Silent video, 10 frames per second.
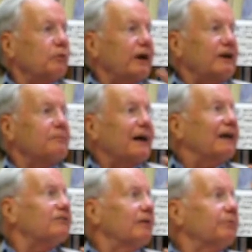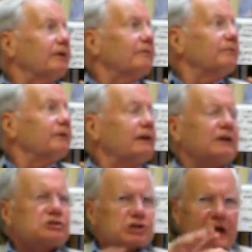waiting to buy something.
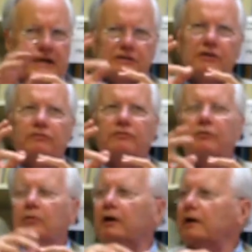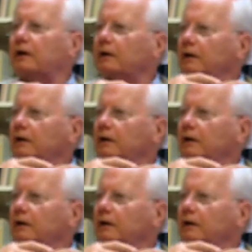It changes the way